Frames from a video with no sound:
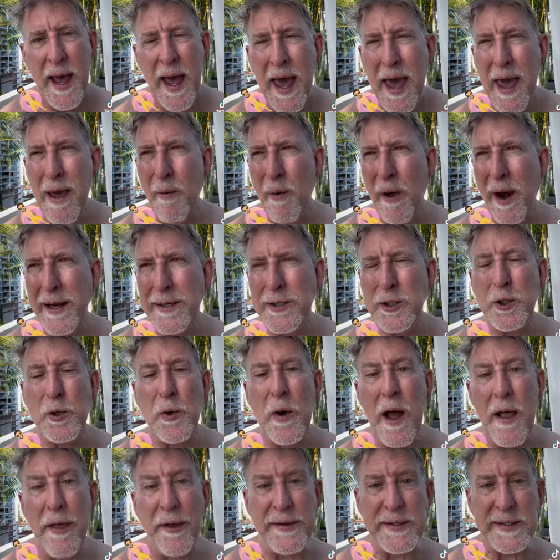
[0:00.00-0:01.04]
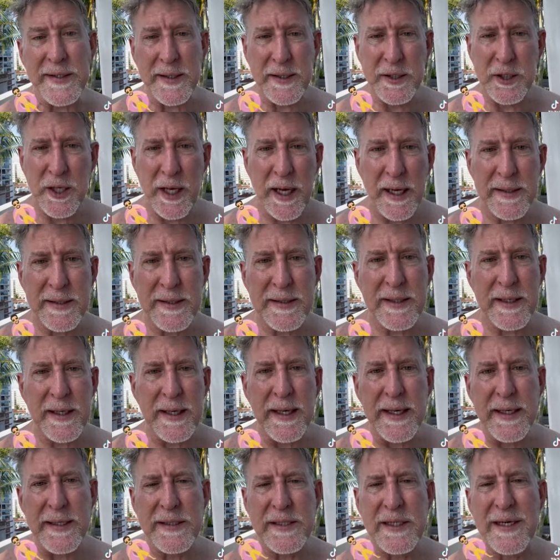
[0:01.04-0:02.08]
And what I strongly suggest
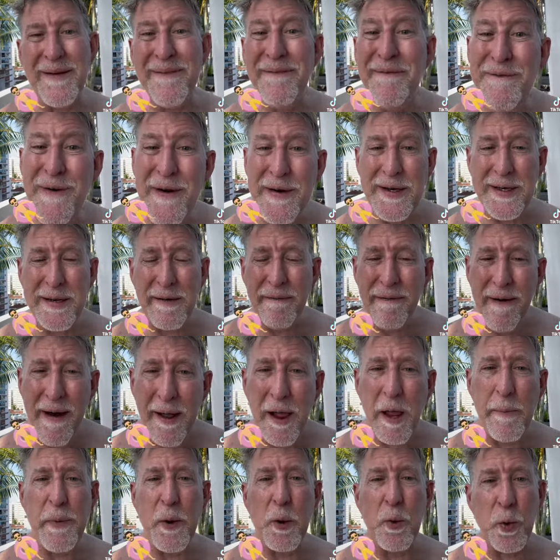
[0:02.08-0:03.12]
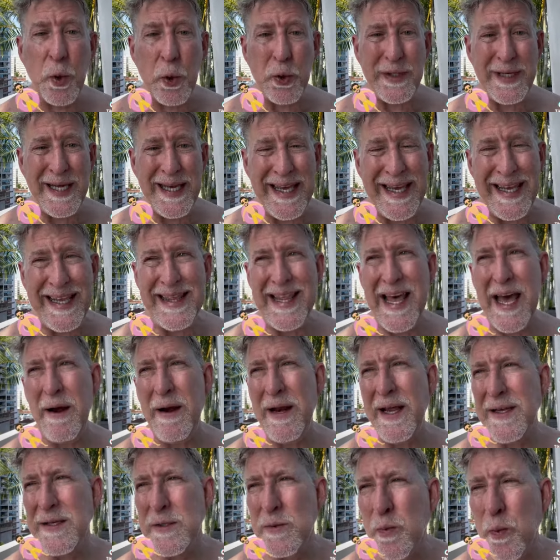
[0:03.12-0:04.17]
is to develop a routine that
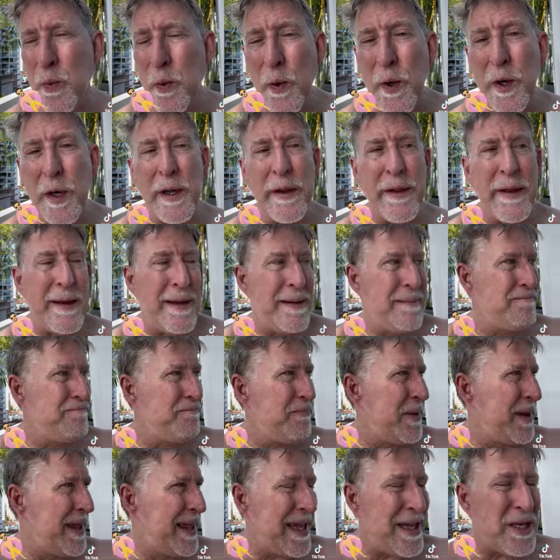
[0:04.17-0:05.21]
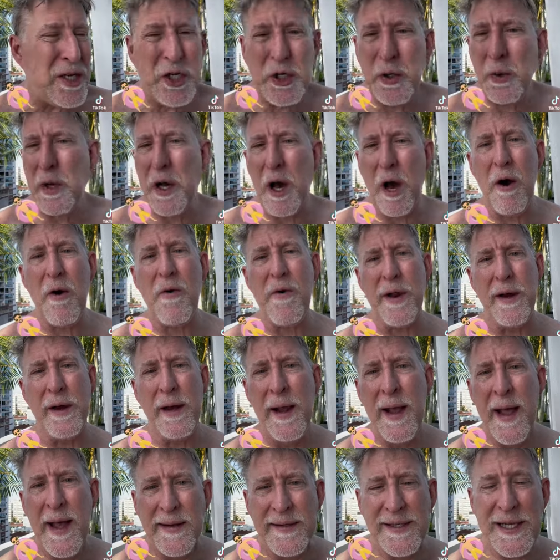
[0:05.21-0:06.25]
is really gets you going,
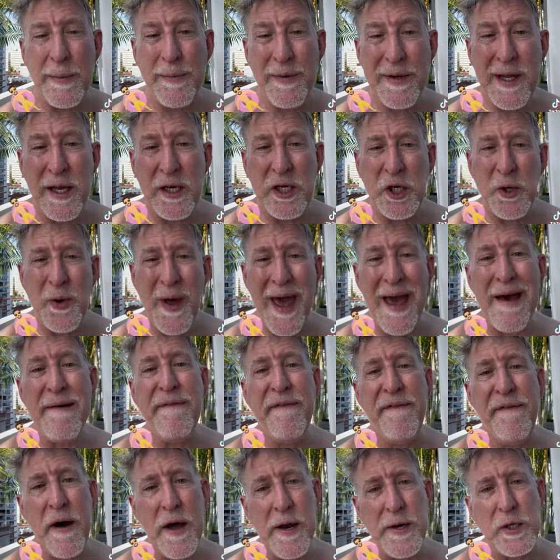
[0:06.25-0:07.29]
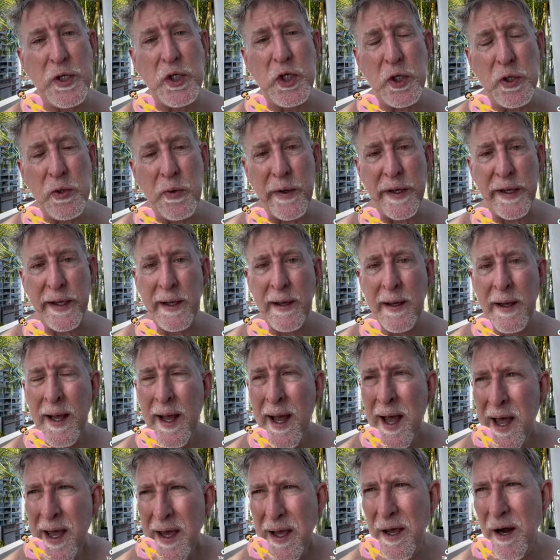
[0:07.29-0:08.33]
something that you have fun doing.
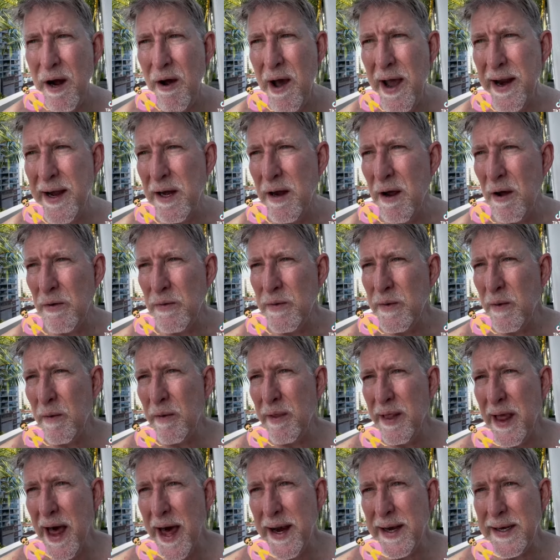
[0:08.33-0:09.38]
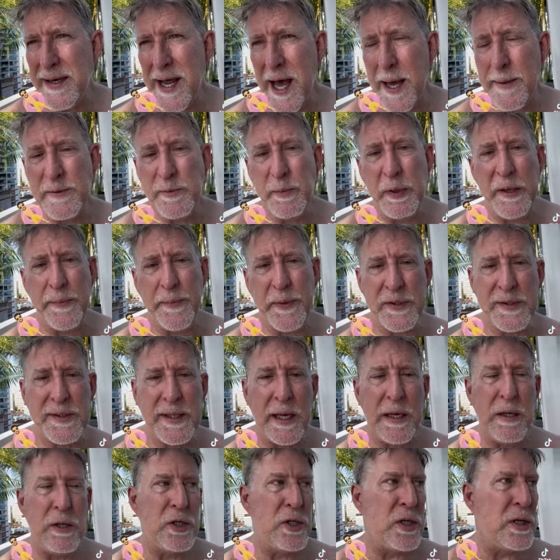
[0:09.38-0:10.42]
You know, I know a lot of times people
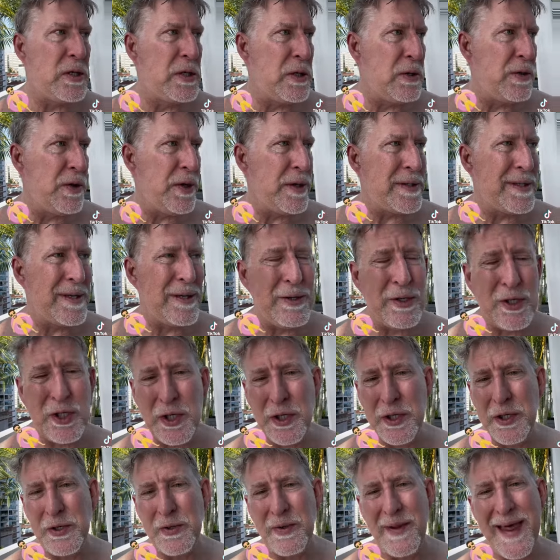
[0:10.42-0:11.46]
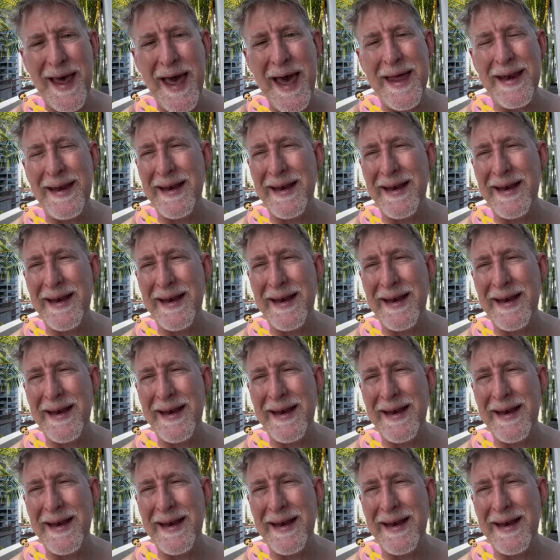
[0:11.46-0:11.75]
say you should do this or you should do that.